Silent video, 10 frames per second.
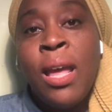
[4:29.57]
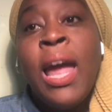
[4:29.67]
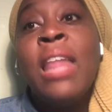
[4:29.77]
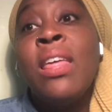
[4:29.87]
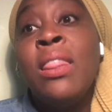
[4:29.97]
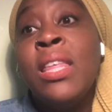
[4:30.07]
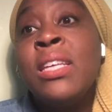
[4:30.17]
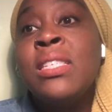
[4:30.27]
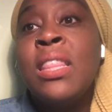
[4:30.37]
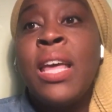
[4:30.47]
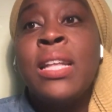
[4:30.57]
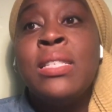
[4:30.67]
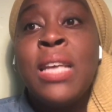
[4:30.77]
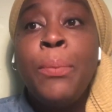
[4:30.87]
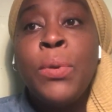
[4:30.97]
And then this then
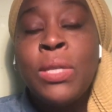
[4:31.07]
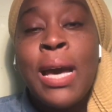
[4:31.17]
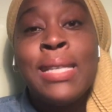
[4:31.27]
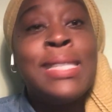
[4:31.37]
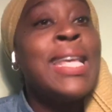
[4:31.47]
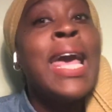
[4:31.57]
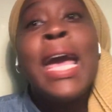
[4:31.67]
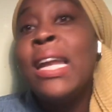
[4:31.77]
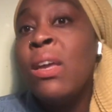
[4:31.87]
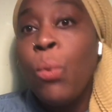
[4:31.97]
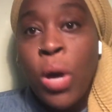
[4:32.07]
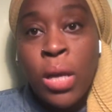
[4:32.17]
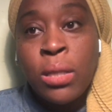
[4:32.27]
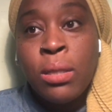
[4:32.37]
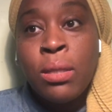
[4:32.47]
deputizes
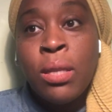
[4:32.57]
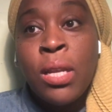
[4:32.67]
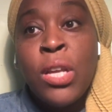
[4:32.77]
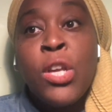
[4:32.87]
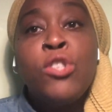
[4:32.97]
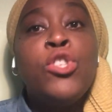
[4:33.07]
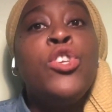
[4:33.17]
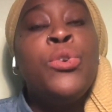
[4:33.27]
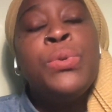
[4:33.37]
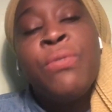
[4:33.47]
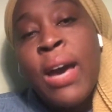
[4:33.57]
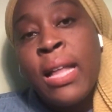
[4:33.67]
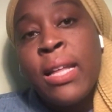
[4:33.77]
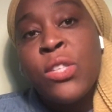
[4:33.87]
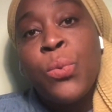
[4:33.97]
anyone to use
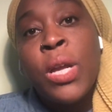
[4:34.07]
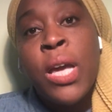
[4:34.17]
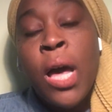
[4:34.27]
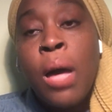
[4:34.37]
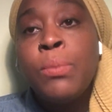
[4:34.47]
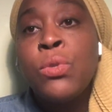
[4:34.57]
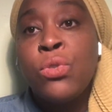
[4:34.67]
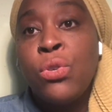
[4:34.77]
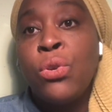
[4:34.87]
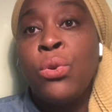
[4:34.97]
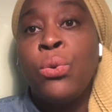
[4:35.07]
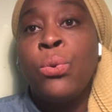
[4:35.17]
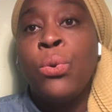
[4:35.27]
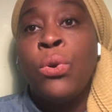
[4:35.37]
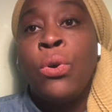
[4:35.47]
violence when it comes to